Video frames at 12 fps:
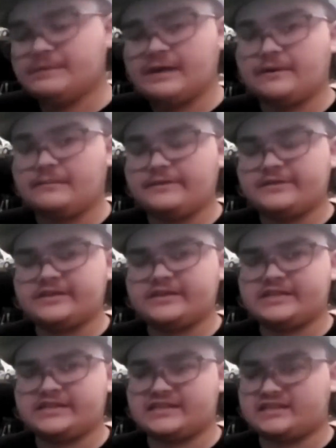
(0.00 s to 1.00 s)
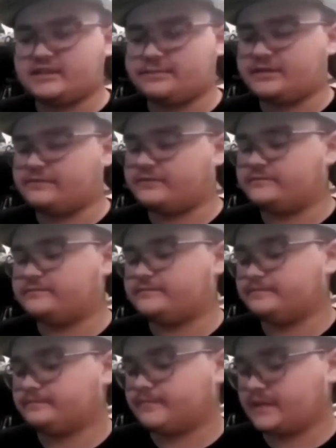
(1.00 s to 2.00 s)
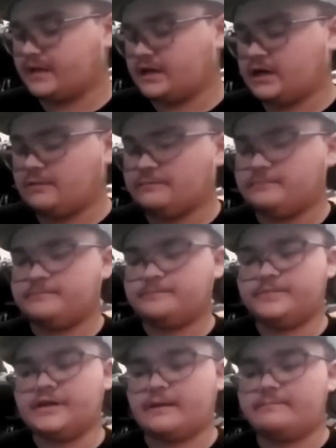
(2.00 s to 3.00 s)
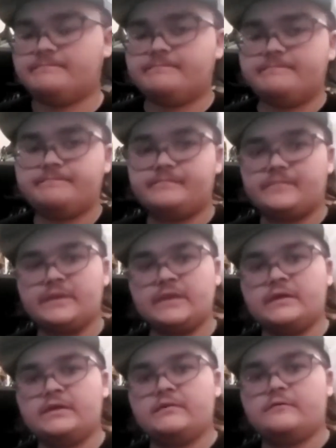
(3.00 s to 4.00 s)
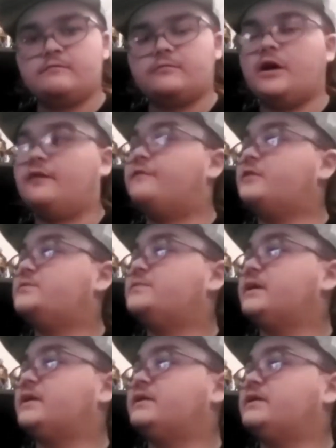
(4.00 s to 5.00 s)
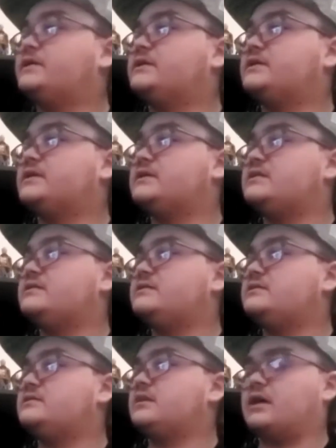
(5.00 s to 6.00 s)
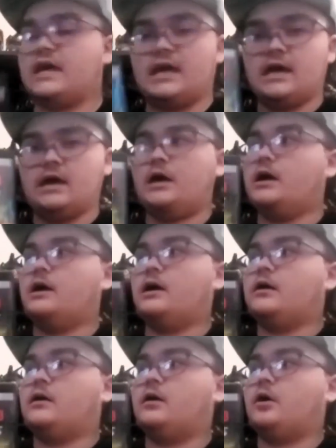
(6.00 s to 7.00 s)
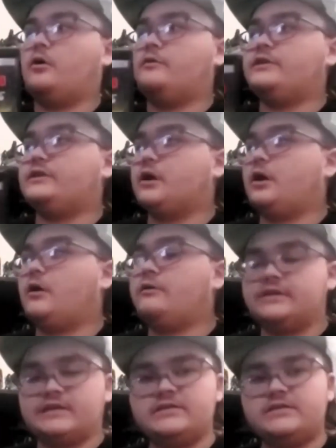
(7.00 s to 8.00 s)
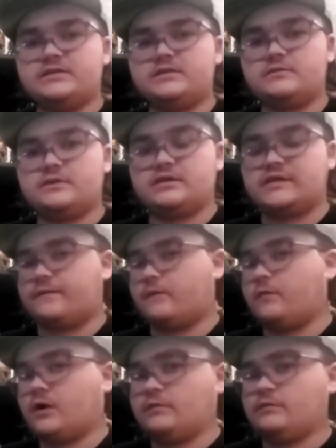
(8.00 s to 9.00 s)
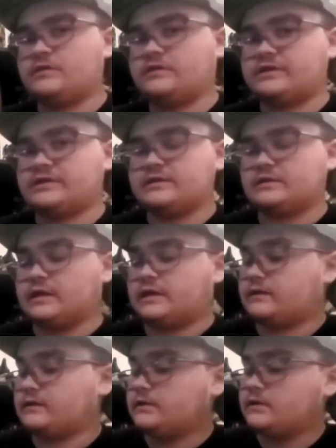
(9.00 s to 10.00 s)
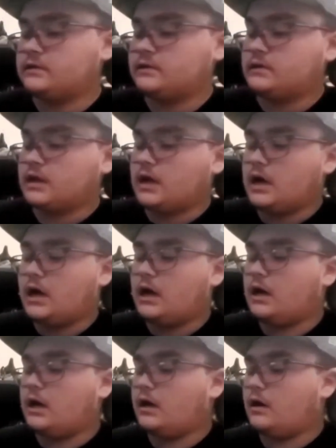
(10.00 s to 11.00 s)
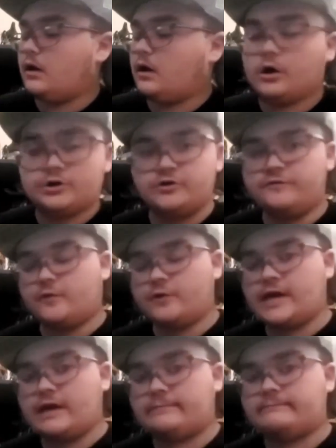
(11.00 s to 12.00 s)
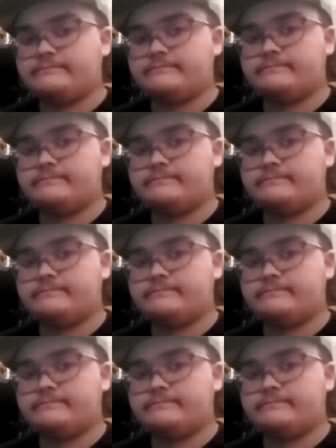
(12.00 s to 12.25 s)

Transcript: Yeah, but I'm using this as like a slipcover. But yeah, First Blood. This is all these except for one, which I'll get to later, are true 4K.